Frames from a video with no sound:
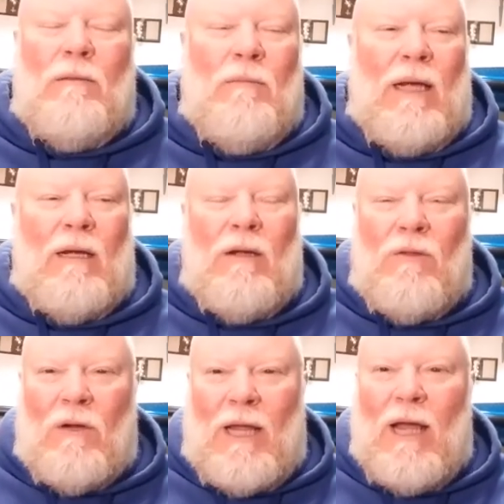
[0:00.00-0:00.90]
make
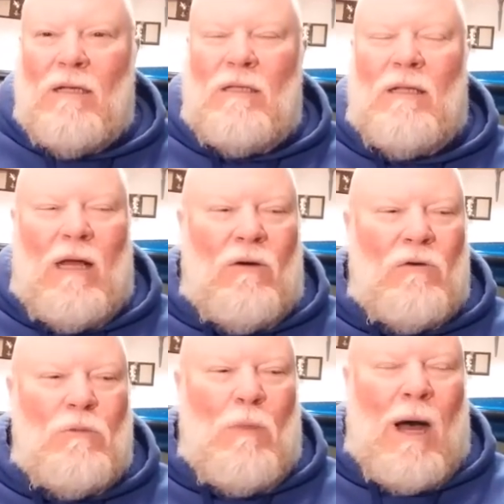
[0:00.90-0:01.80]
another cast in that little
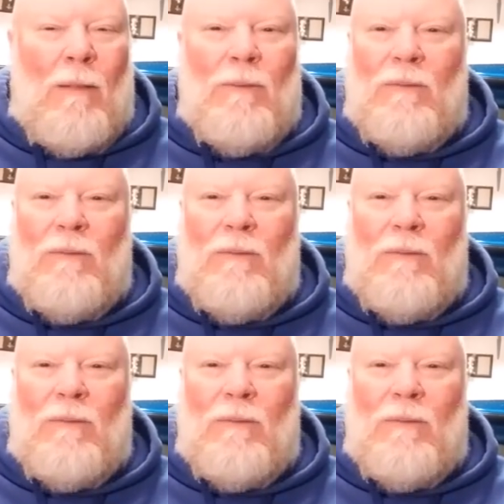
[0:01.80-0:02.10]
spot.